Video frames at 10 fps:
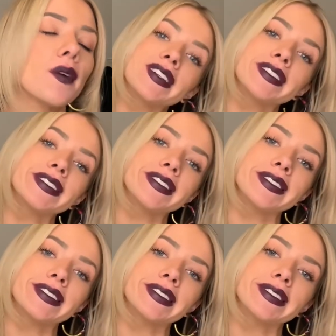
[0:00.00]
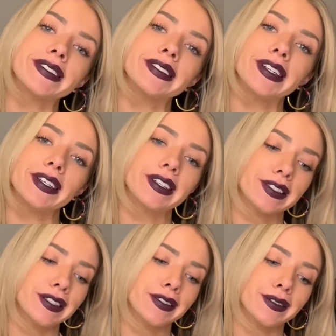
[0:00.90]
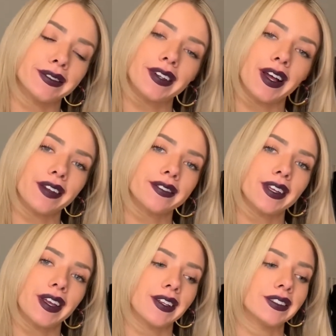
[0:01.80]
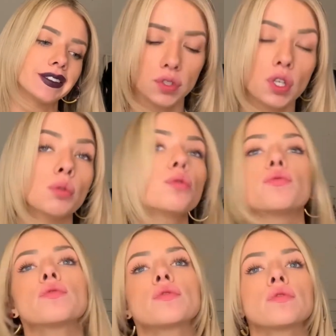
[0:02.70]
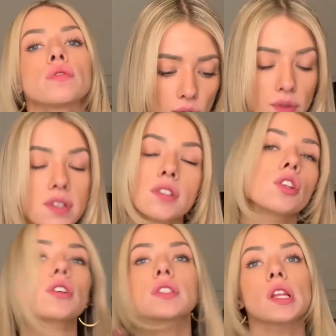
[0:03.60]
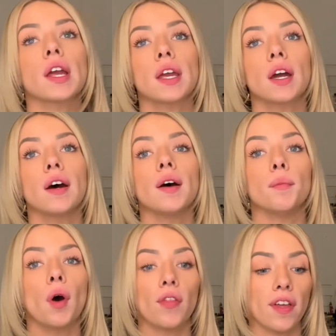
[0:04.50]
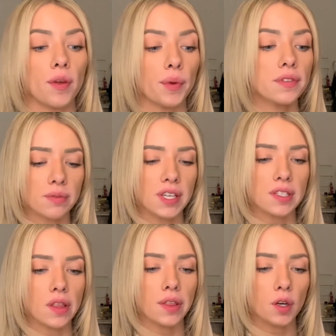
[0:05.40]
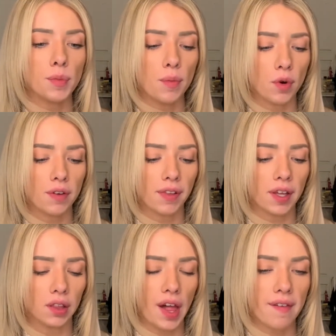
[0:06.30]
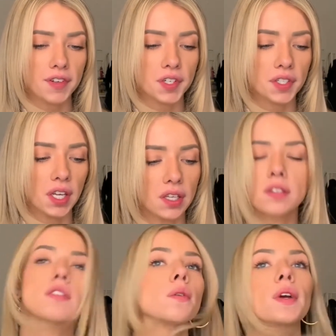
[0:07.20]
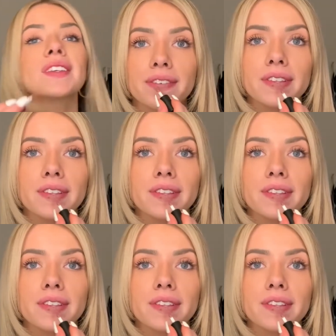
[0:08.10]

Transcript: Brussels! Ooh, like a 2 out of 10. Toulouse. I know this looks like all the other ones. This one has a little bit more of like a lavender tint to it.